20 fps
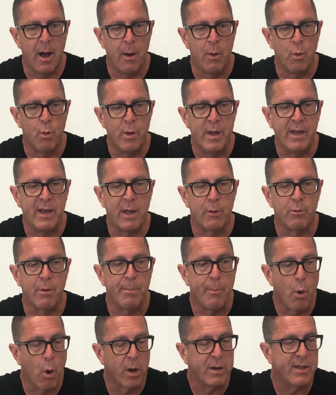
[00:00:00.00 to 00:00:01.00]
We can
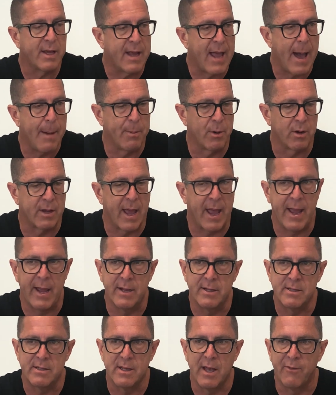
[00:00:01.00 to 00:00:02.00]
report the capital
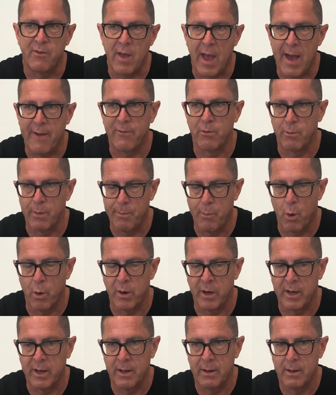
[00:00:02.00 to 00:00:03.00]
gains if you haven't
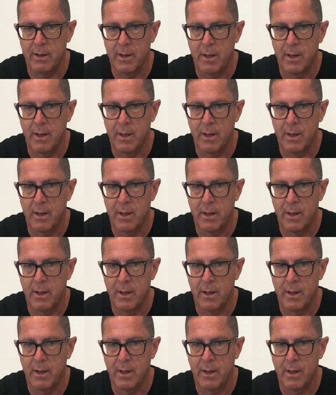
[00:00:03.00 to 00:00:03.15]
reported it.